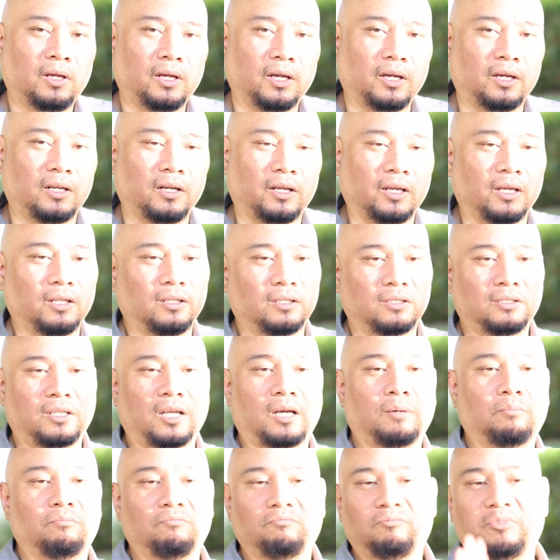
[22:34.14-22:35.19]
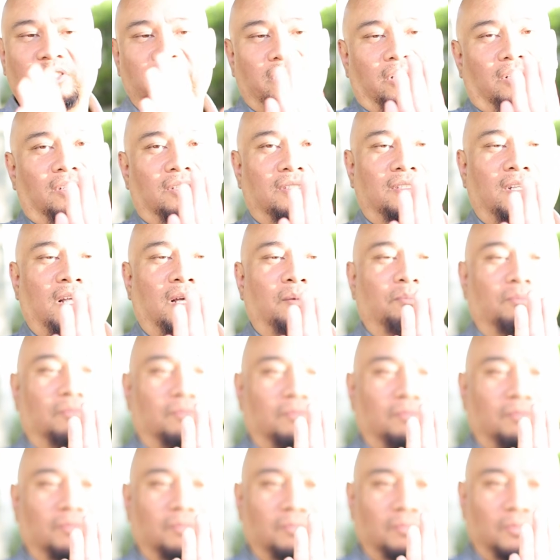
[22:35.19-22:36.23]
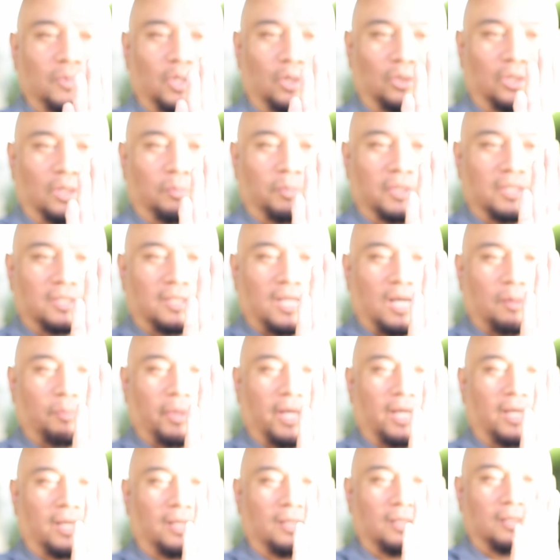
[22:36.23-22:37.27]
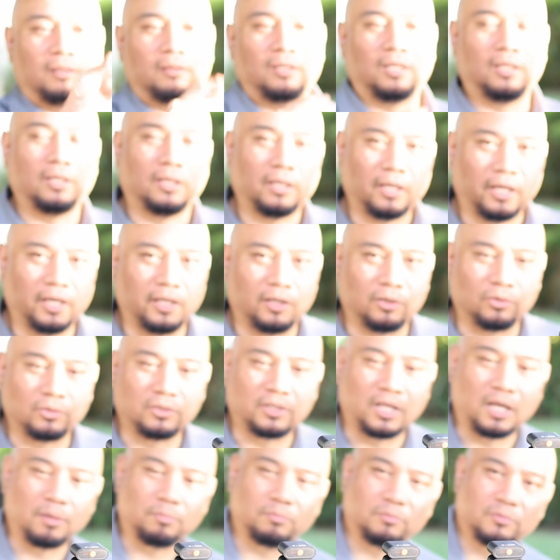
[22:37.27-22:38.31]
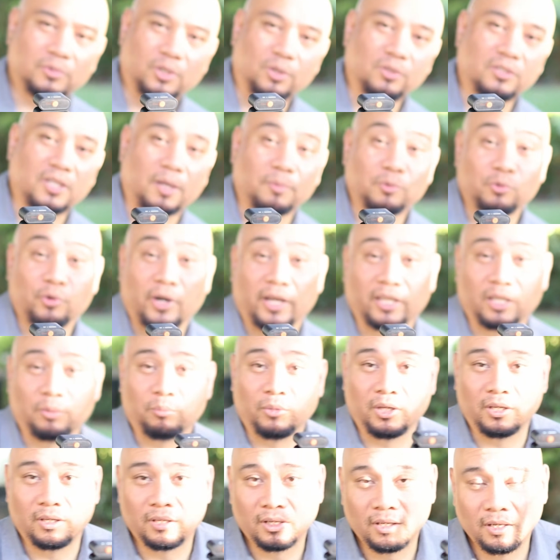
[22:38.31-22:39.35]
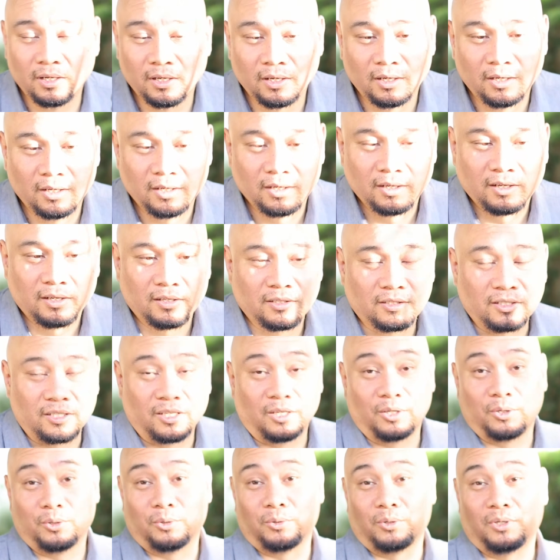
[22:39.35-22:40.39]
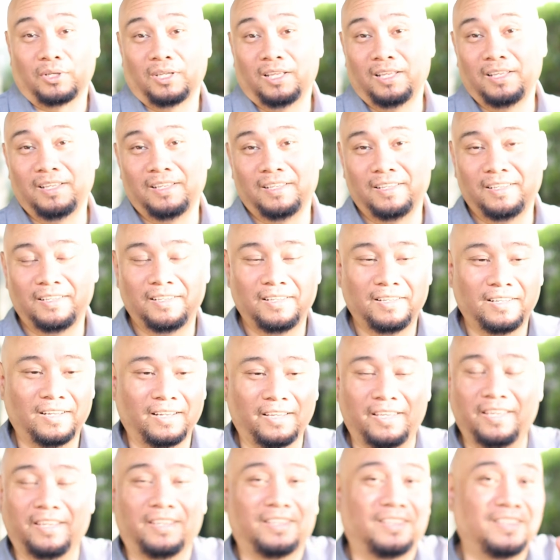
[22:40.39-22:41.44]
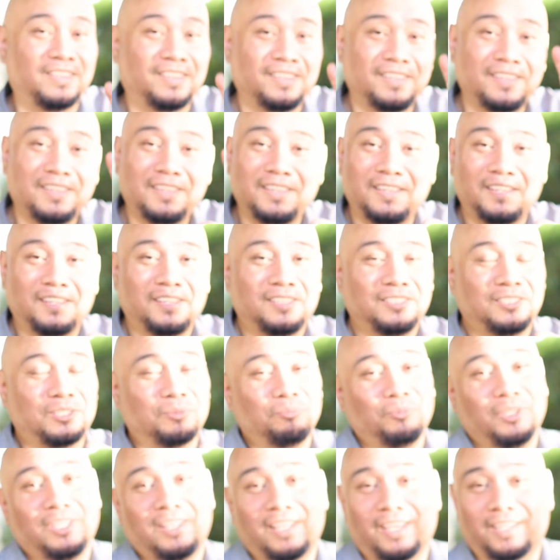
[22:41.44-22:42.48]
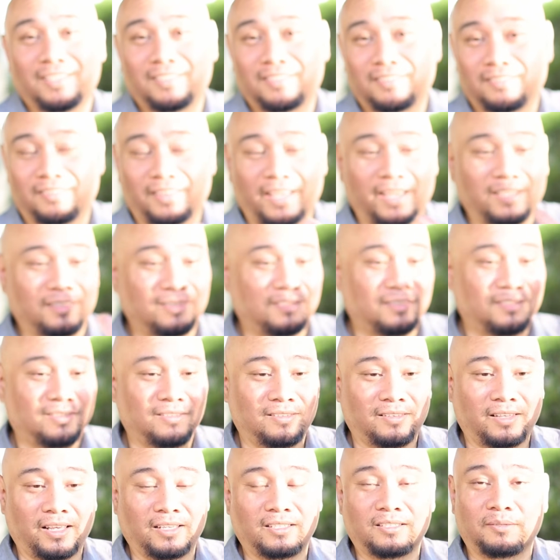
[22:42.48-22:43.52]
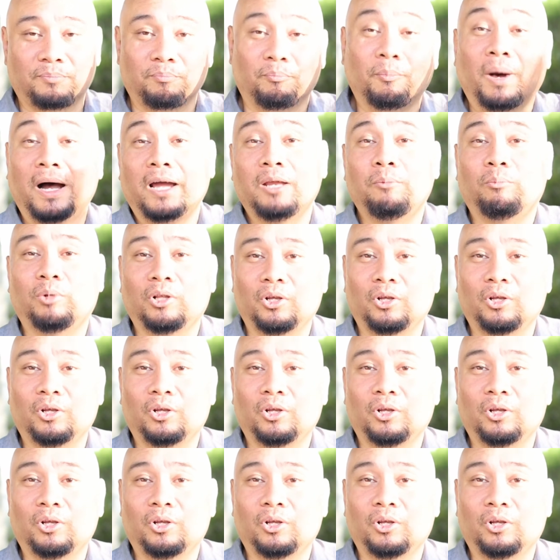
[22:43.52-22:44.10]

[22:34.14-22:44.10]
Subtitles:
And again, the stop, just have to stop, hold up a stop hand, and it'll stop. So it stops tracking me. So again, to me, that's mind